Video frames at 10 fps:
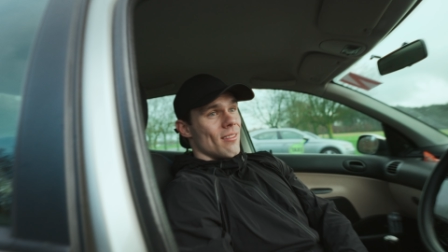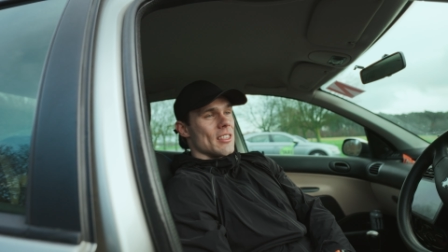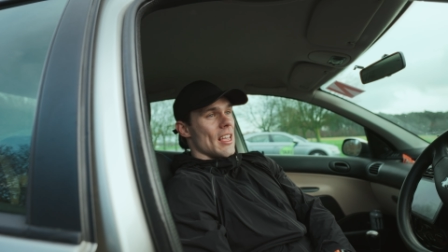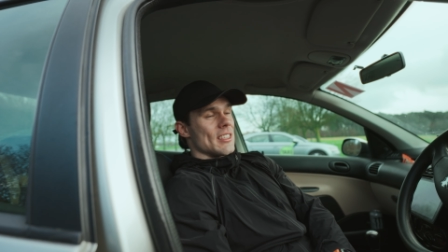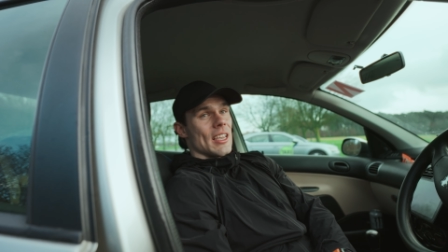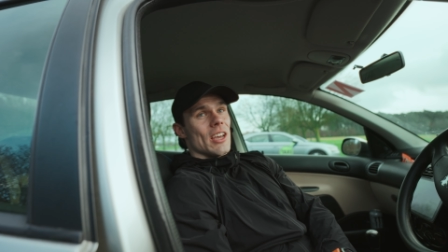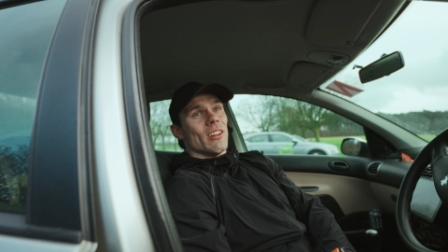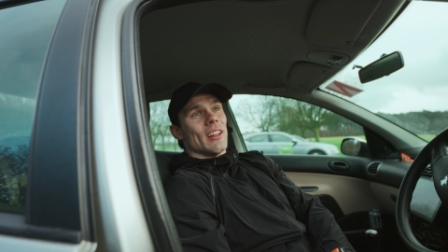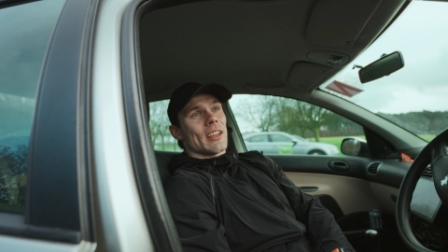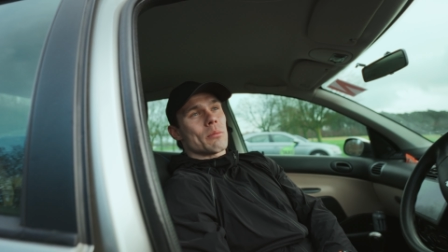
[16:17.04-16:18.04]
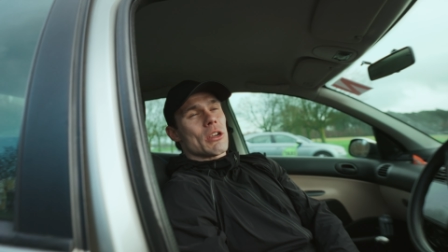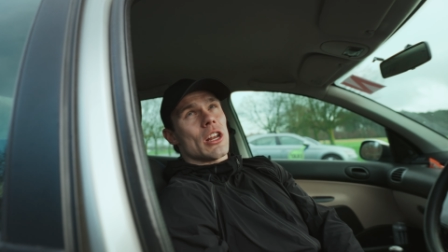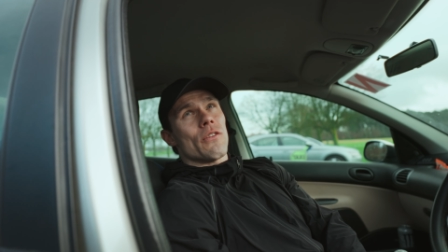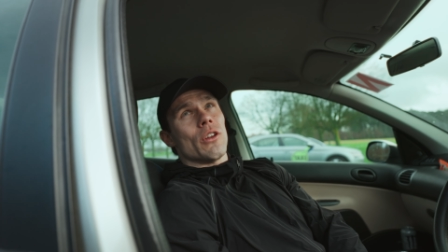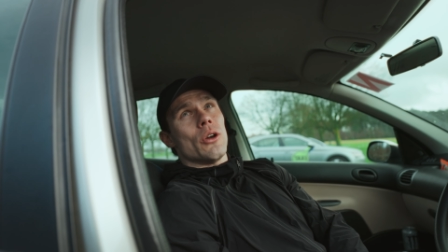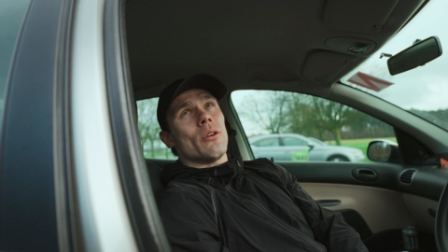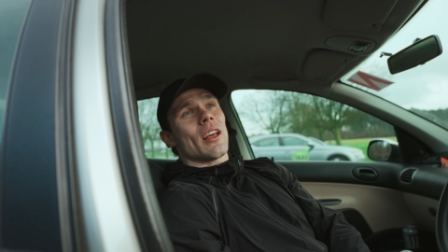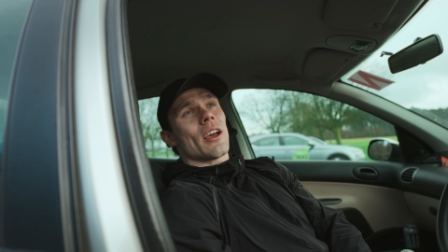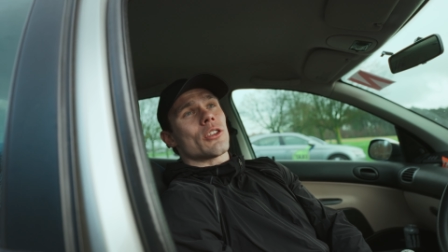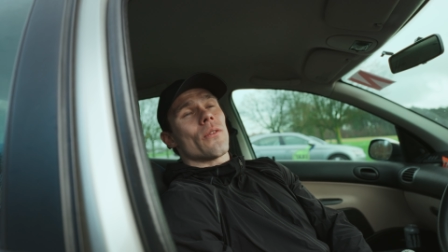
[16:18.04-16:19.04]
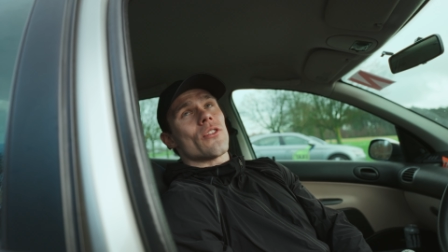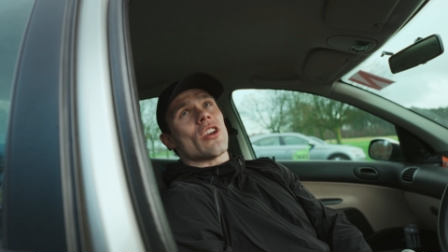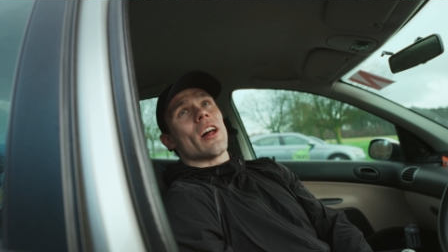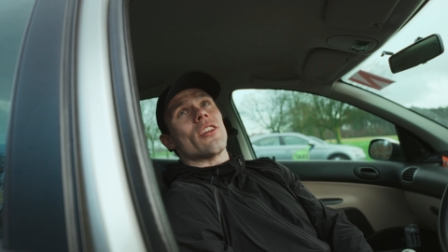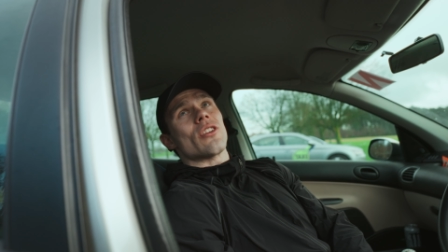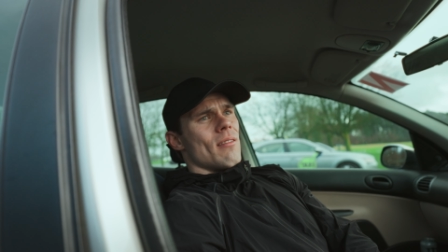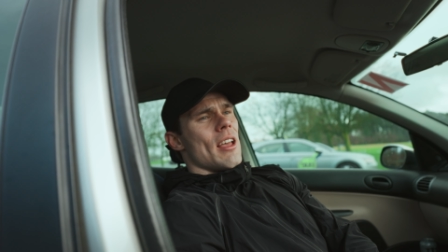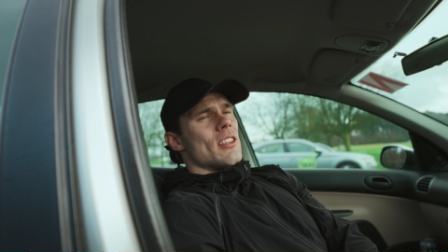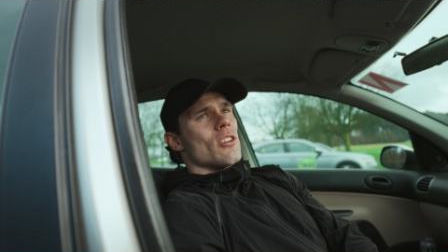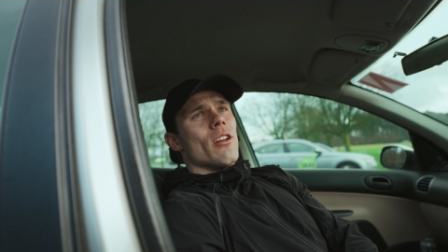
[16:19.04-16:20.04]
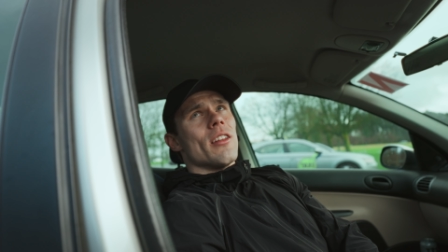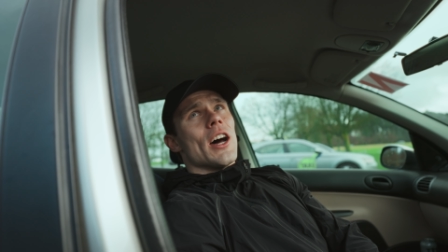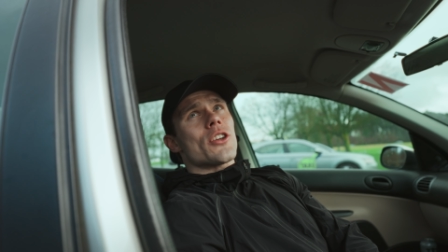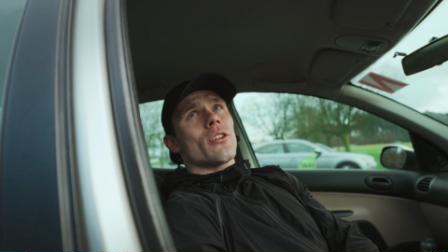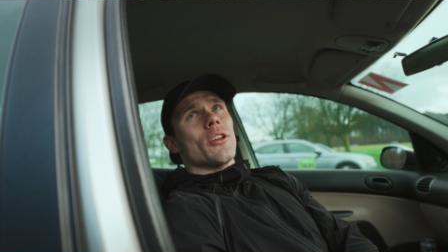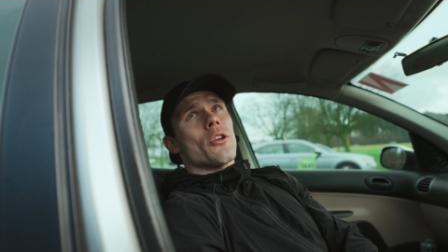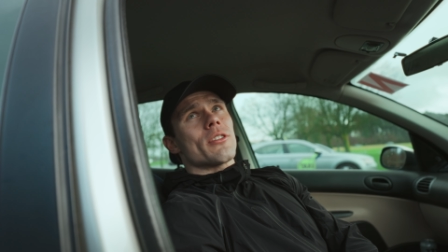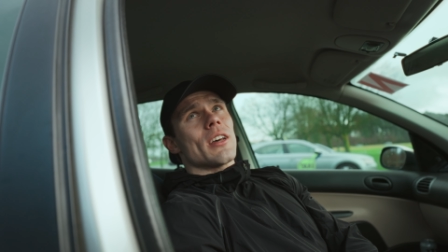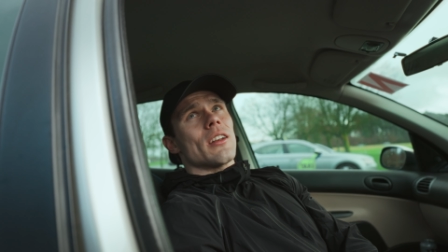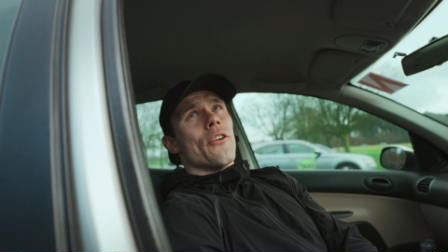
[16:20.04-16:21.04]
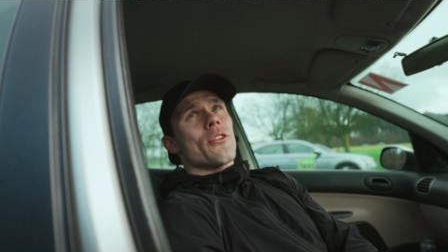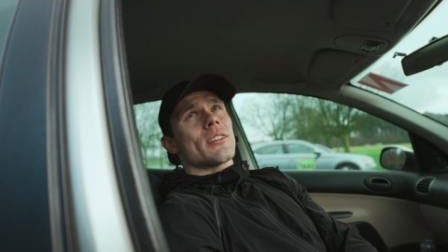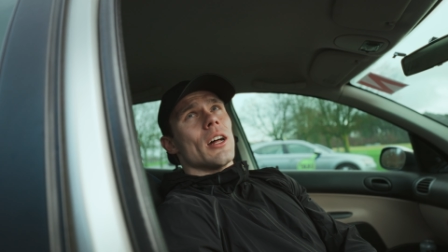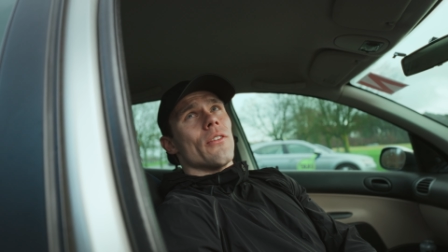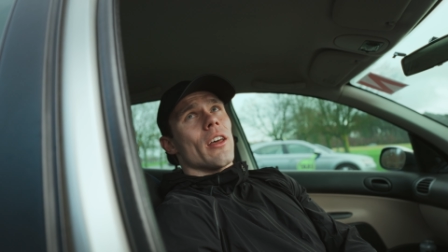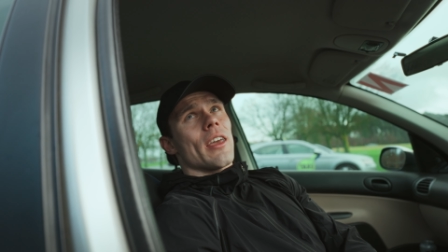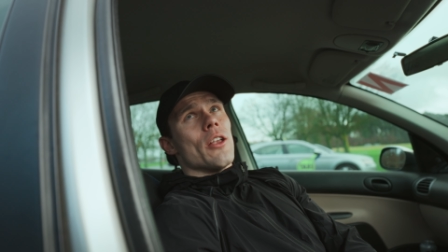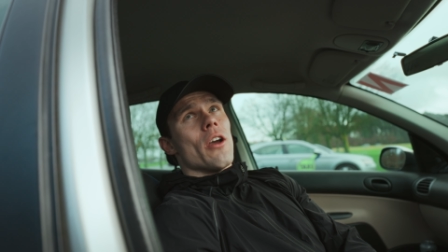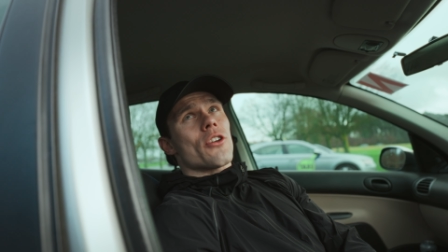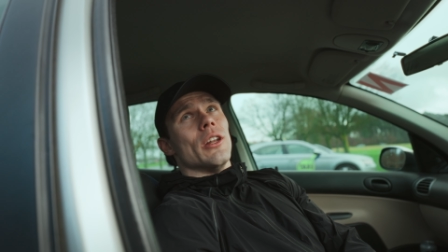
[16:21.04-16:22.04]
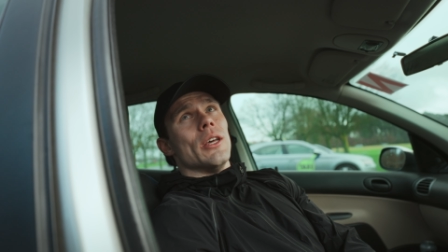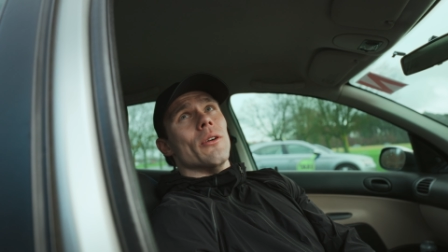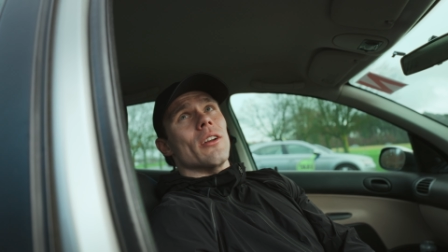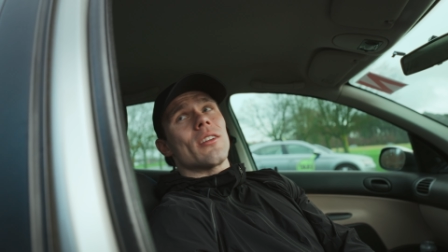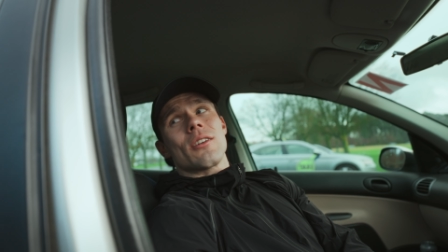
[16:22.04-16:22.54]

It's a given, like especially if you're doing like something challenging. It's only natural that you start doubting yourself, like can you actually do it?